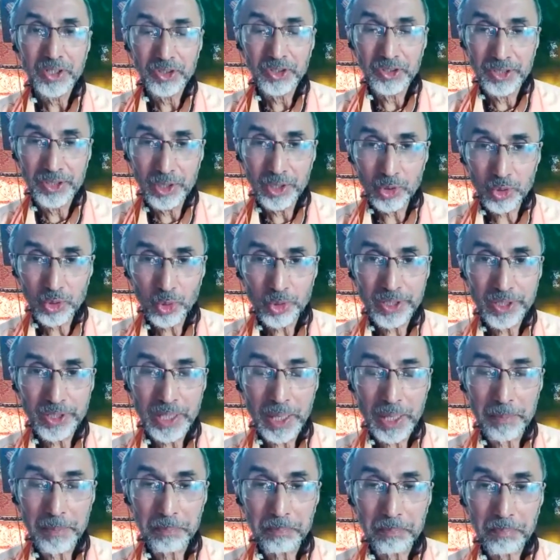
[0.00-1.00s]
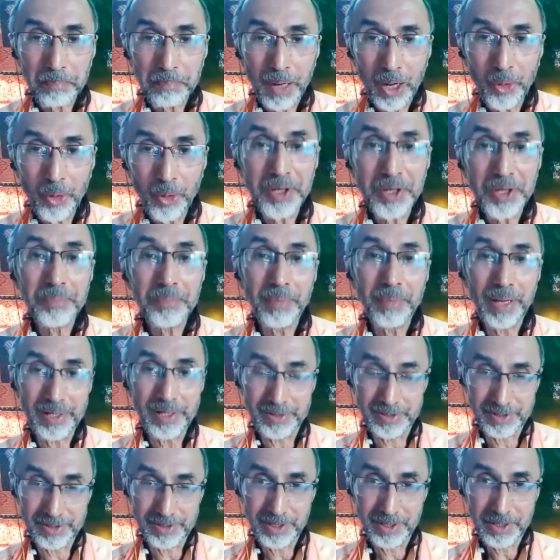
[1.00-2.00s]
due to the
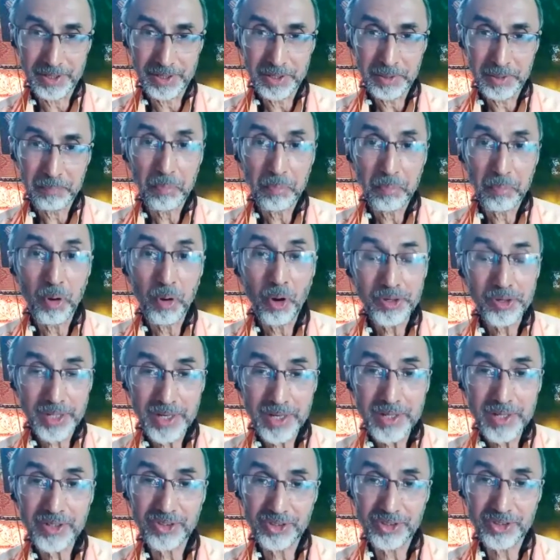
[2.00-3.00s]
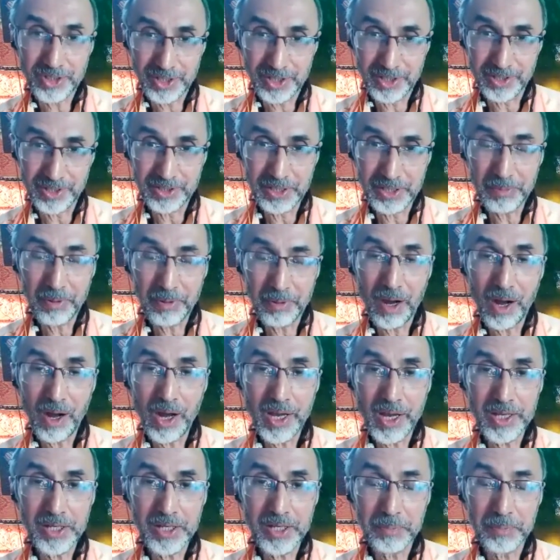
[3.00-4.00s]
empowerment, potency,
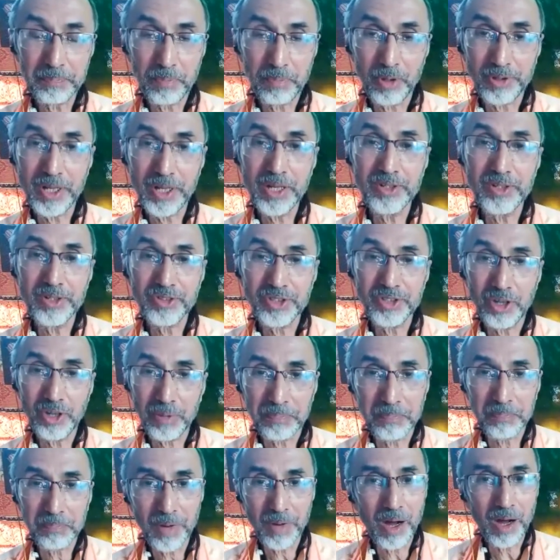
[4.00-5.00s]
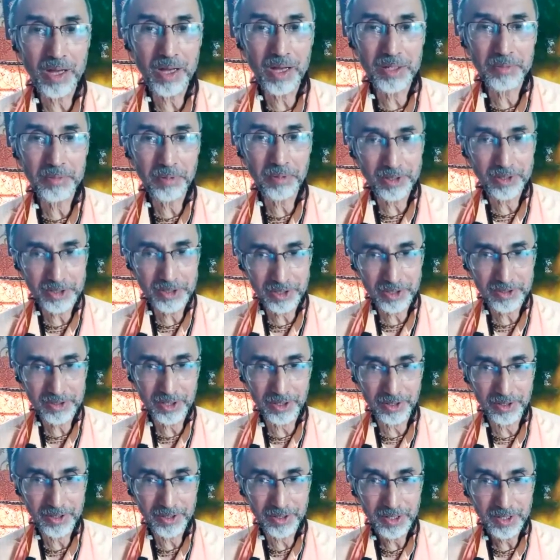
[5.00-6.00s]
divine potency of my bhajana.